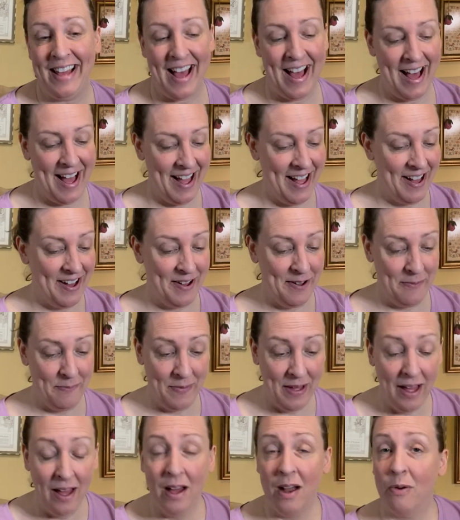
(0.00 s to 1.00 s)
I
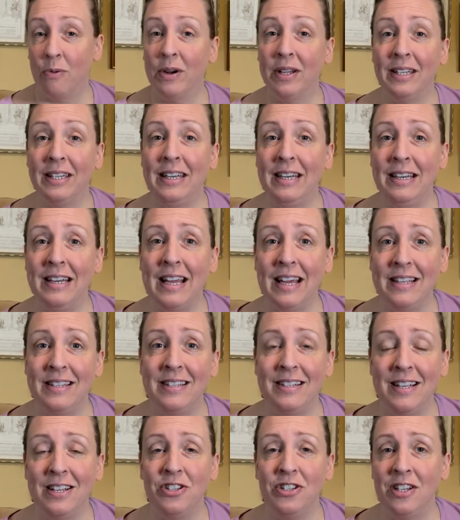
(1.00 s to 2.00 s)
really need to get
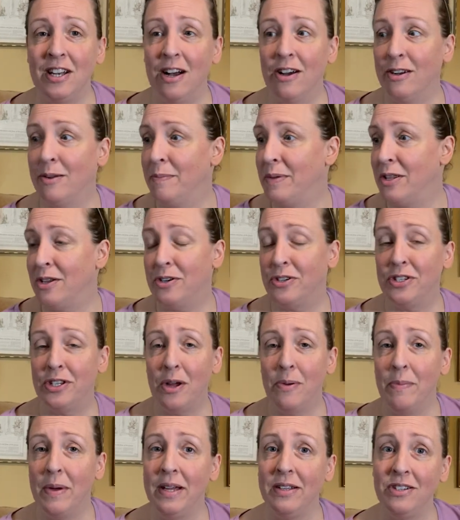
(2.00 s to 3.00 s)
stitching on them, but there's so
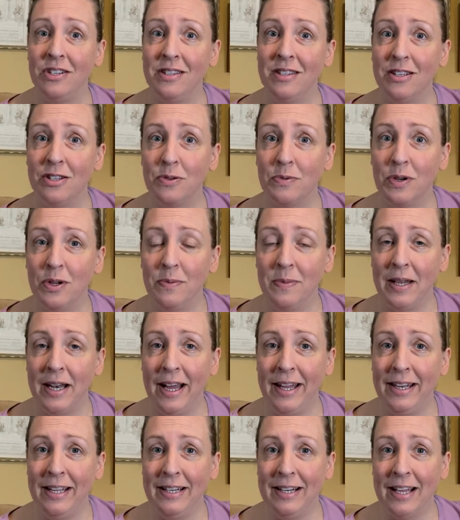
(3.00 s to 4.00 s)
much in this room that I
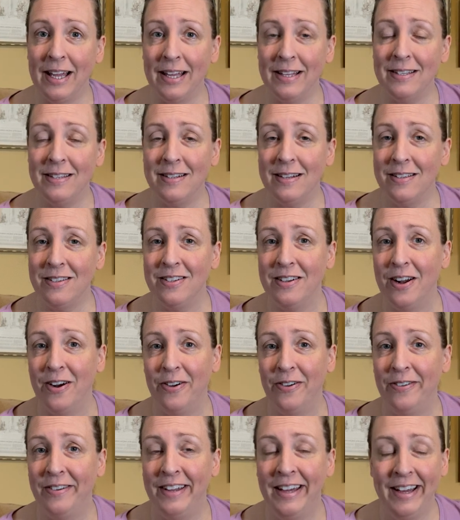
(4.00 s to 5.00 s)
need to get stitching
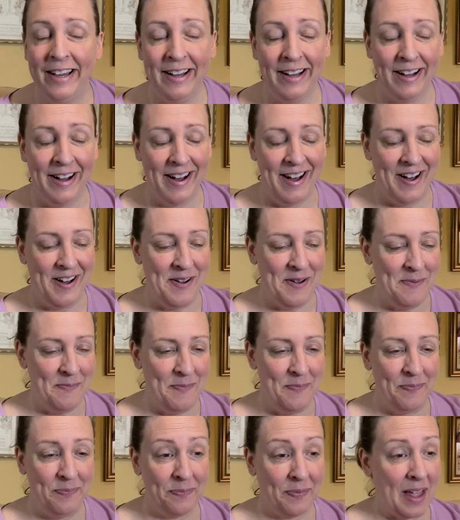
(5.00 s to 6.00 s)
on.
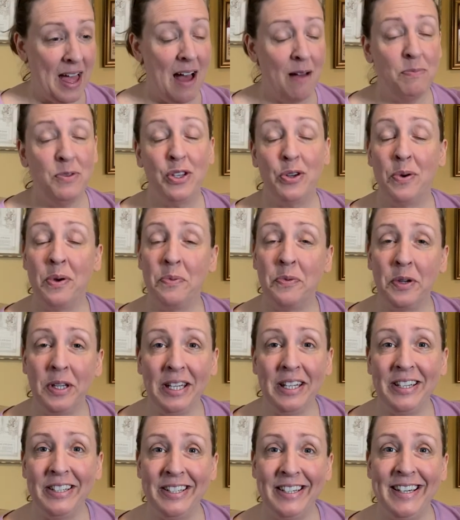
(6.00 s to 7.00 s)
I'm doing
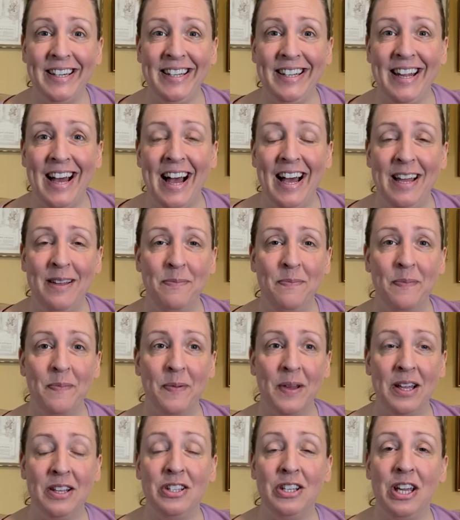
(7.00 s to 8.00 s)
really good. I'm
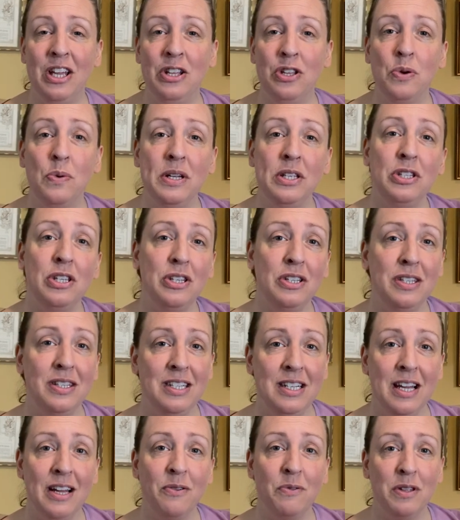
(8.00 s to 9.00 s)
continuing to
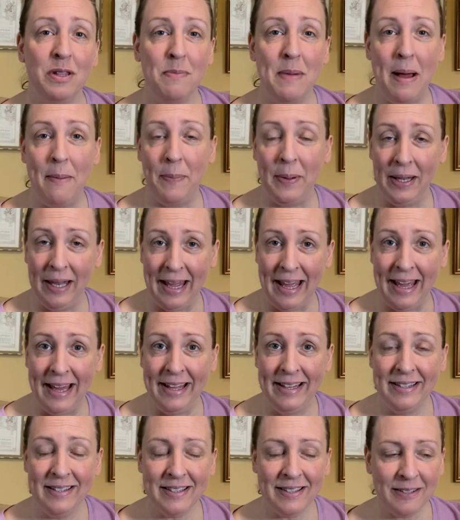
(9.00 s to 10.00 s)
stick with my
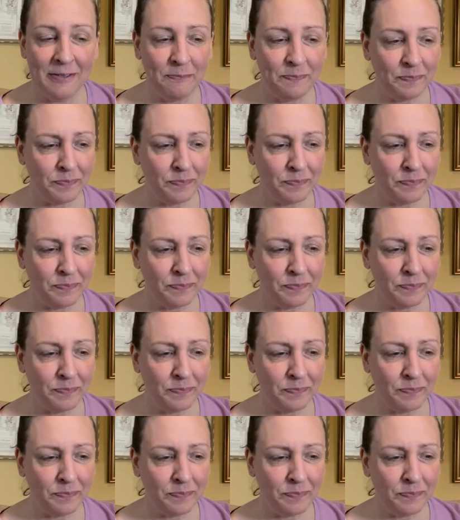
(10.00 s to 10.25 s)
plans.